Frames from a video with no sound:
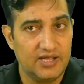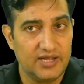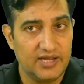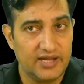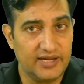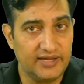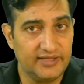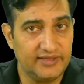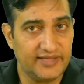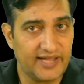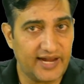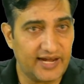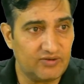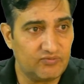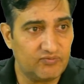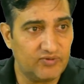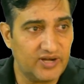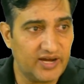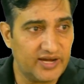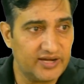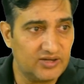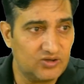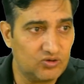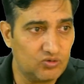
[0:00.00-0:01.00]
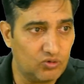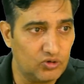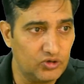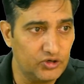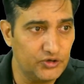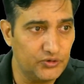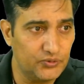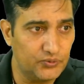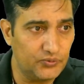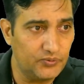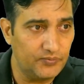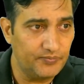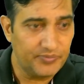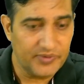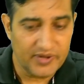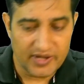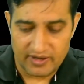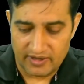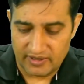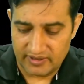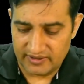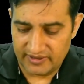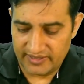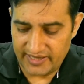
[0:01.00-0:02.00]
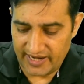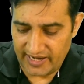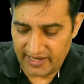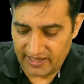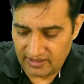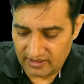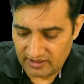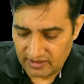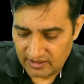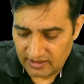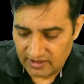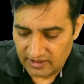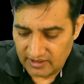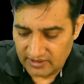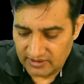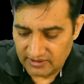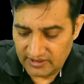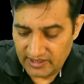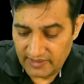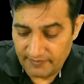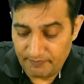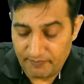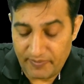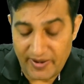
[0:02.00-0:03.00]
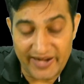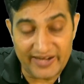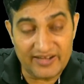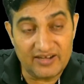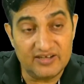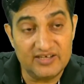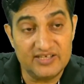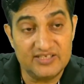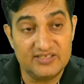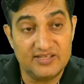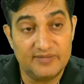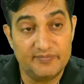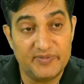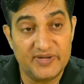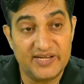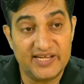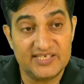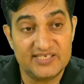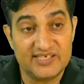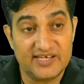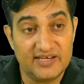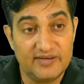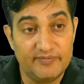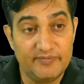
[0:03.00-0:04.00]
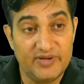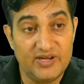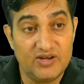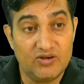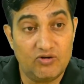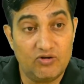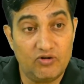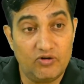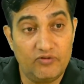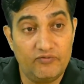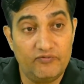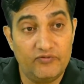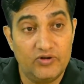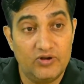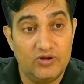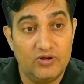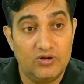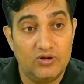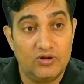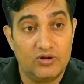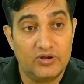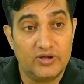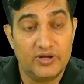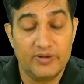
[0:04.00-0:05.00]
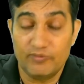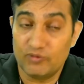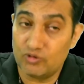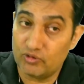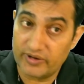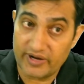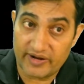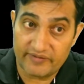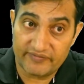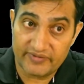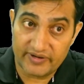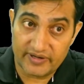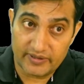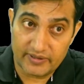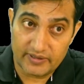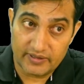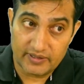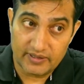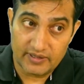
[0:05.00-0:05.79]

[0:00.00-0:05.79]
In that one, I told you that the pattern is the biggest enemy of cryptography.